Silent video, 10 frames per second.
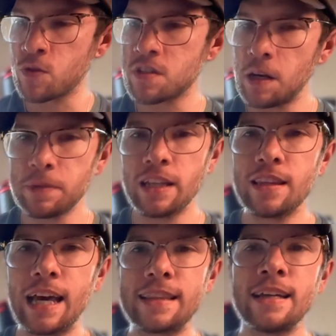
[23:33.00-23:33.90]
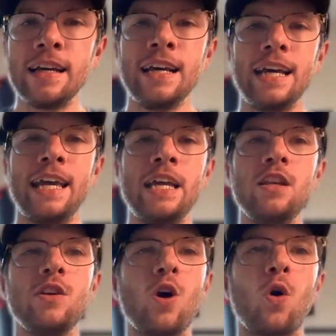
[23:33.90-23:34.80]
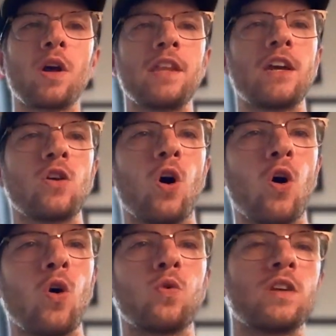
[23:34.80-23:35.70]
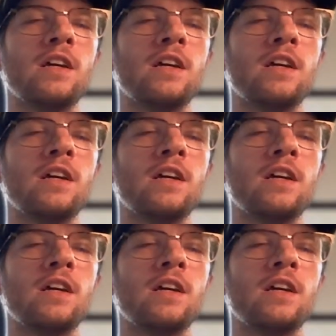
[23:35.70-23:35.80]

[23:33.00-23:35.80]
something that in yoga they called